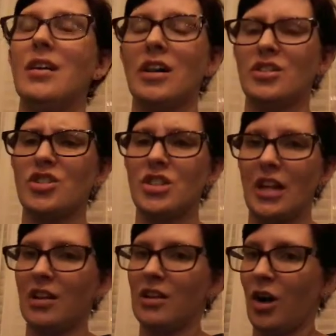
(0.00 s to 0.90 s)

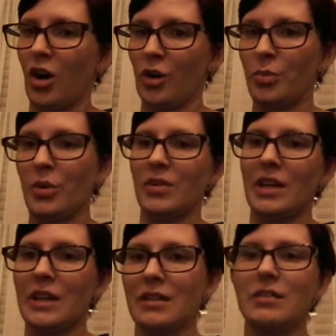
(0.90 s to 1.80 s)
unshell a hard boiled
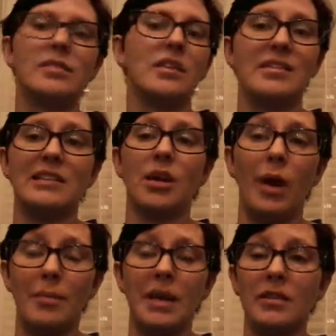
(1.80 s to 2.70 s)
egg, because that's
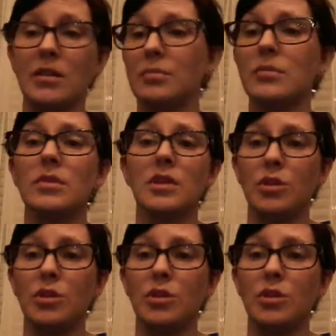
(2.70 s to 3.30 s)
how I make them.